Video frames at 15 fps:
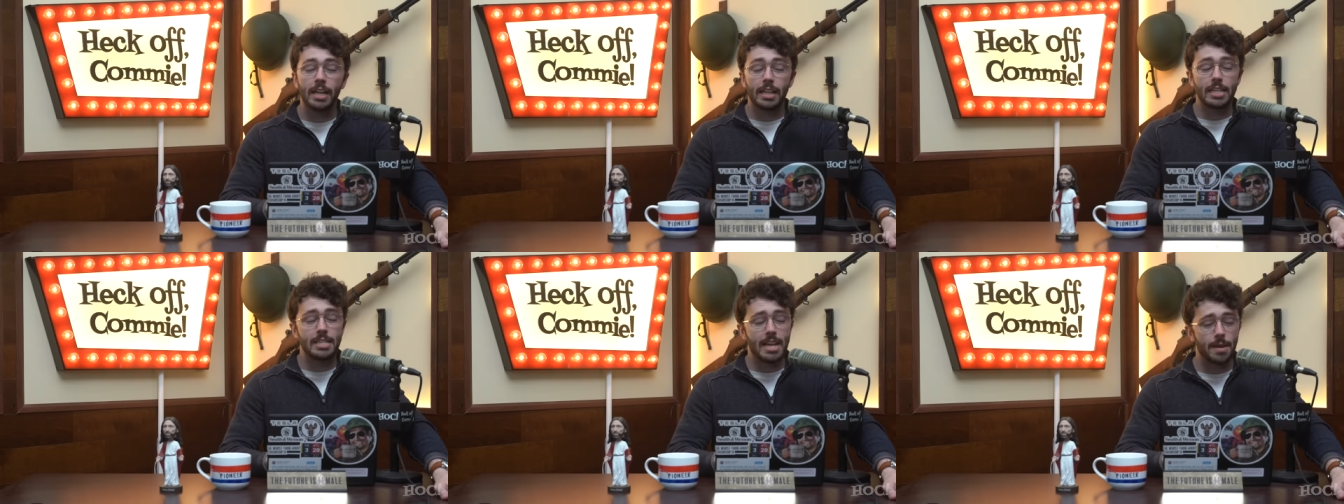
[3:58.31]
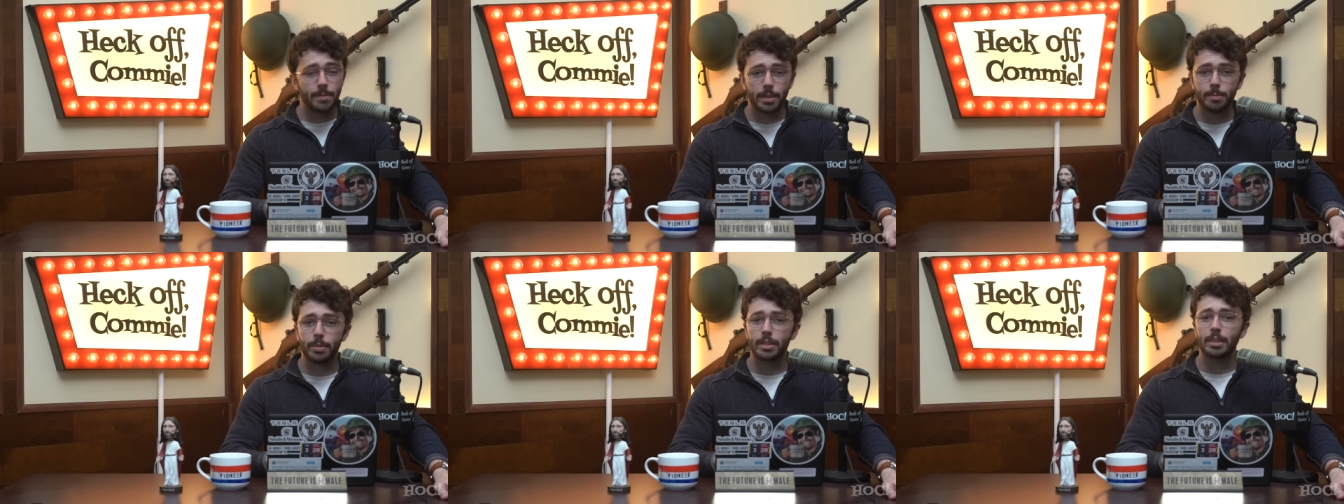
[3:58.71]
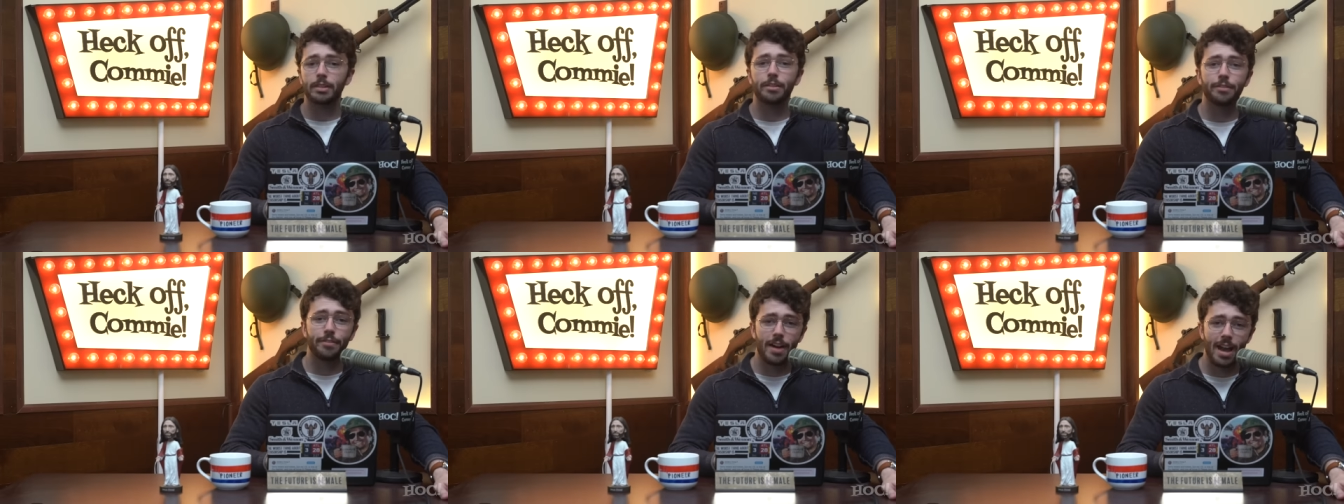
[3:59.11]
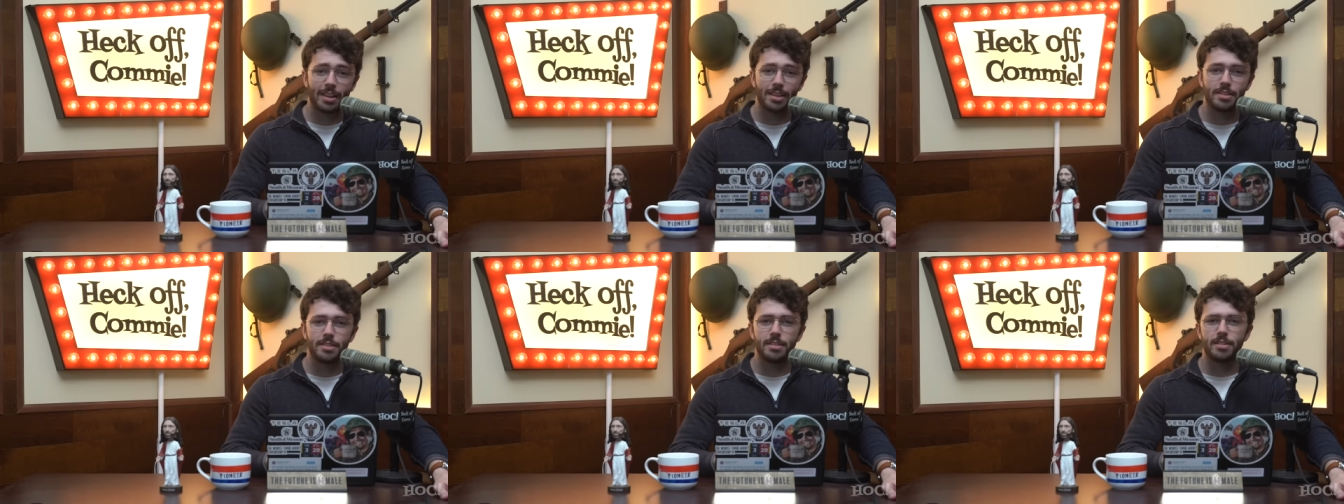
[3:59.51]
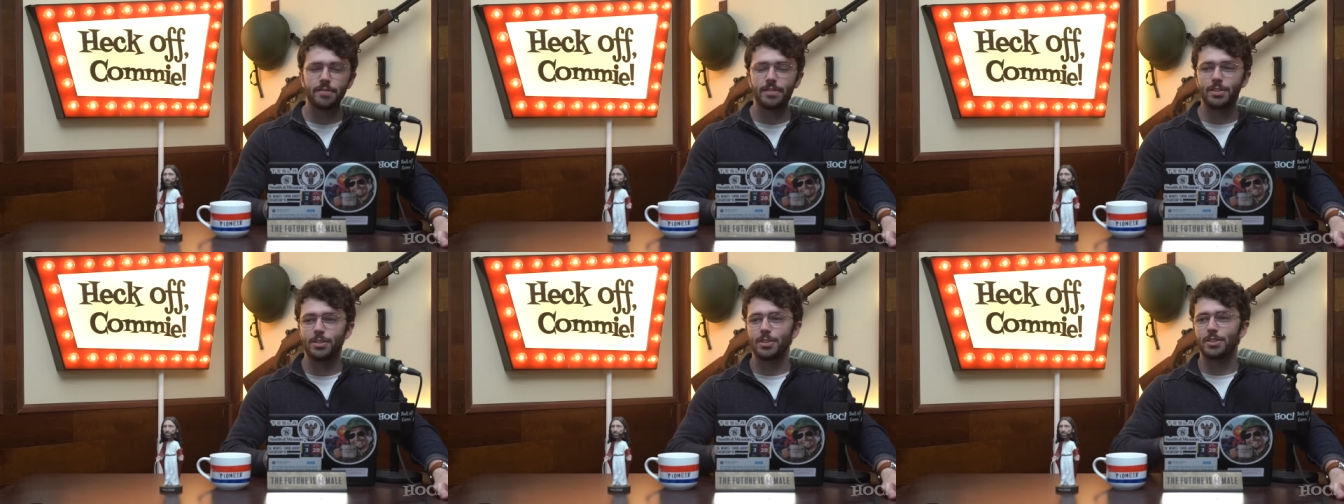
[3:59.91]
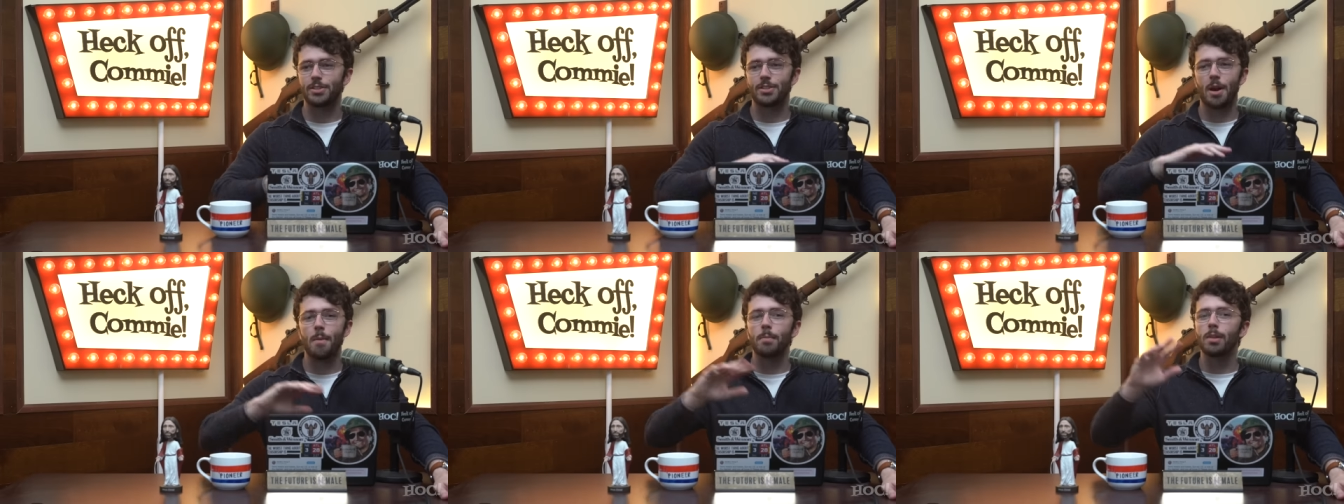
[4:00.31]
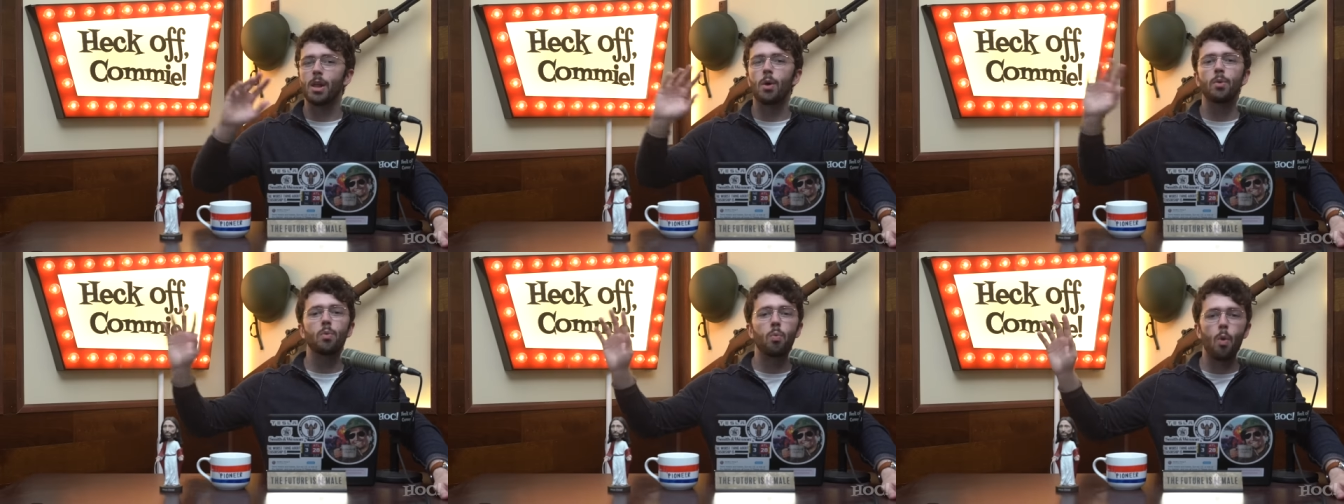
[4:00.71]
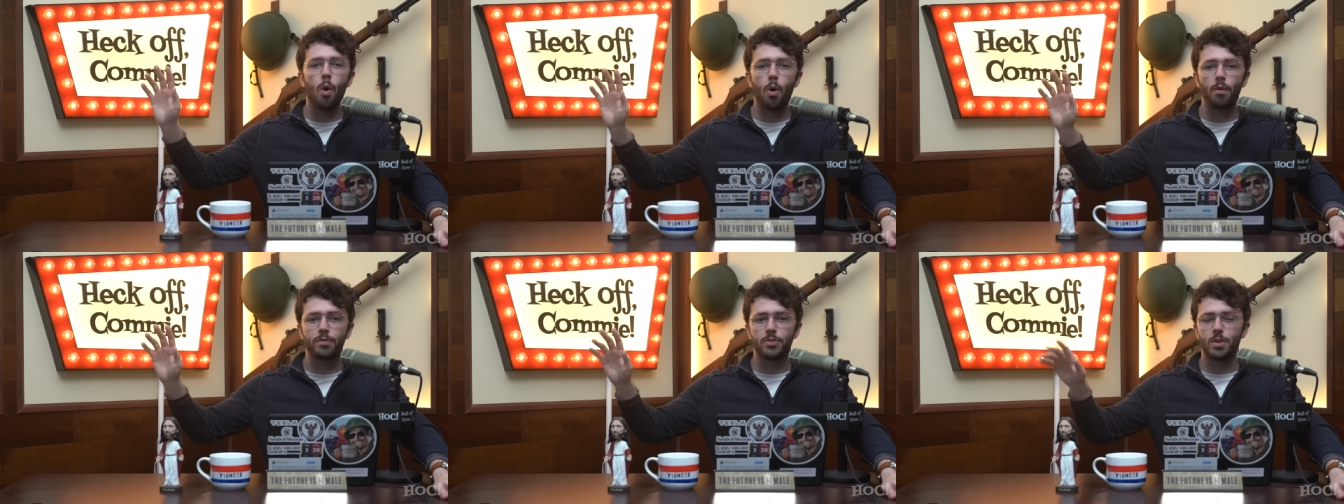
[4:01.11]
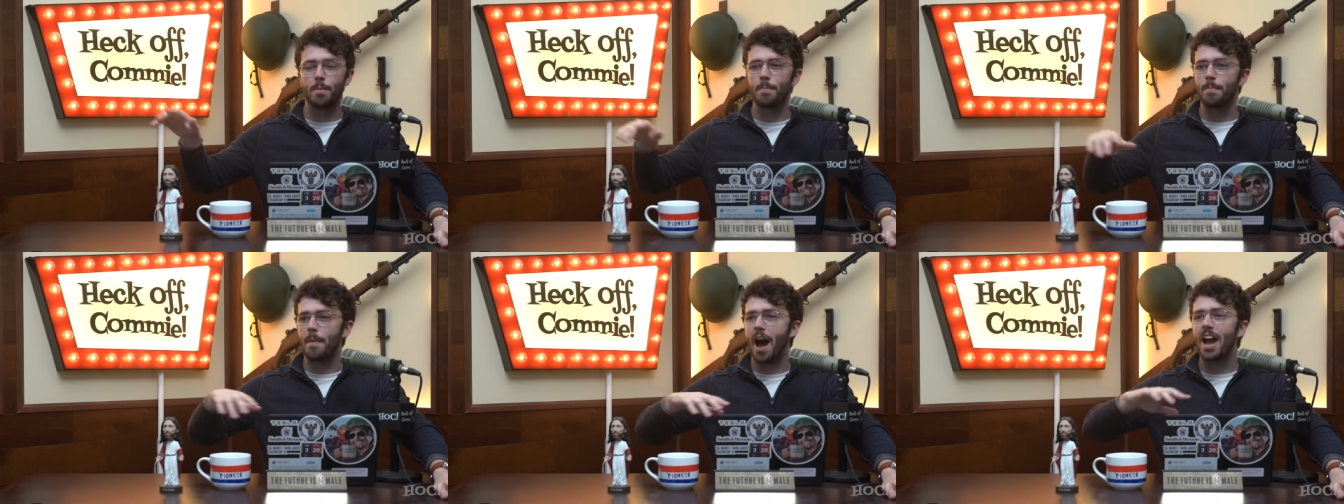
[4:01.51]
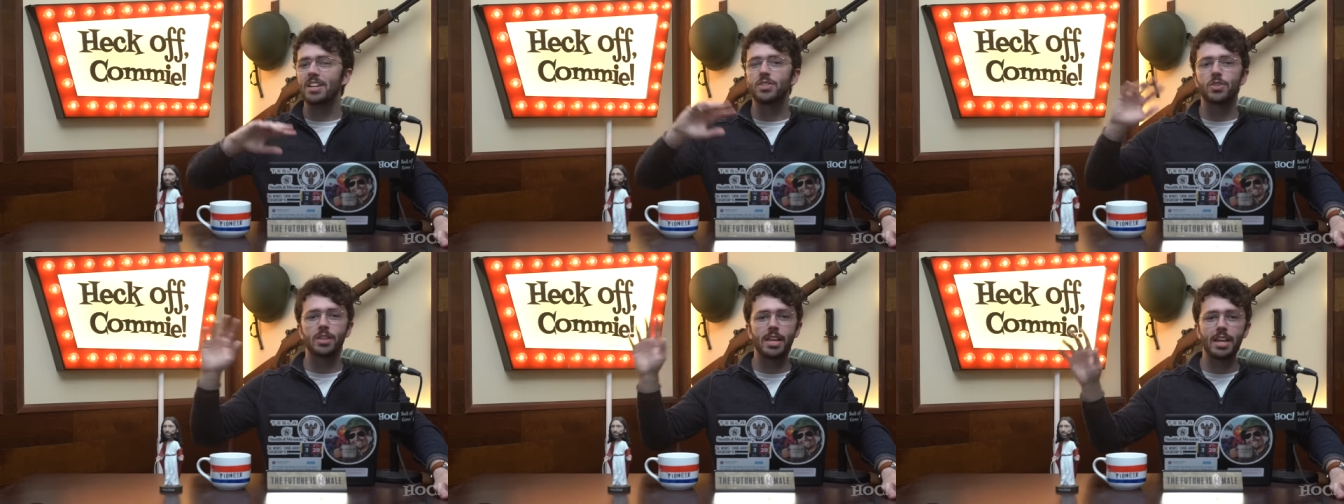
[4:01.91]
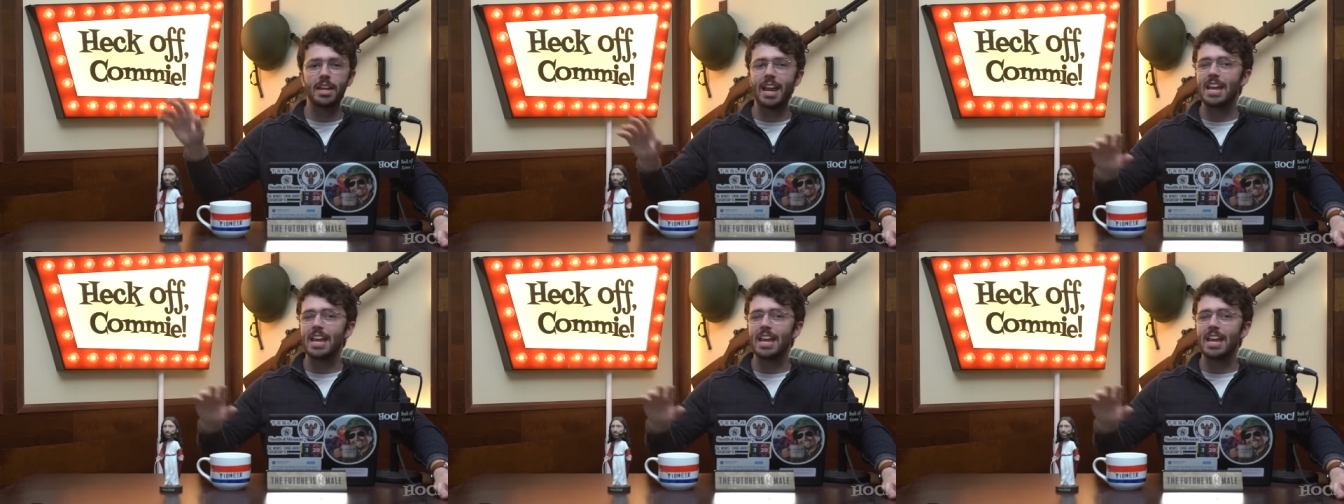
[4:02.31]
condemning political violence as if it's just some lone wolf, some isolated